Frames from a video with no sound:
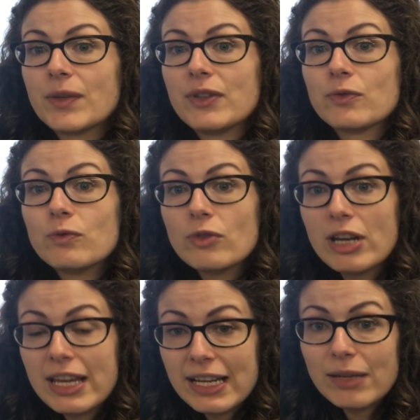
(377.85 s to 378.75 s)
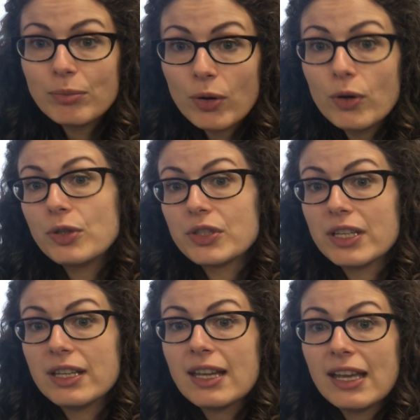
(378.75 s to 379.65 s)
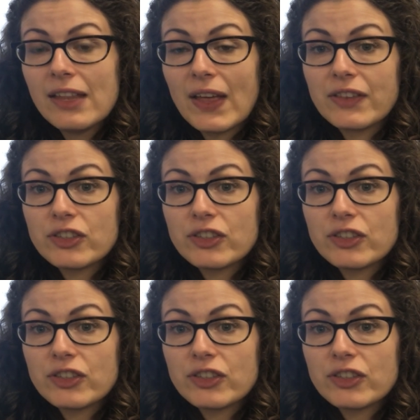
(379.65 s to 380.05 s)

So it's really important that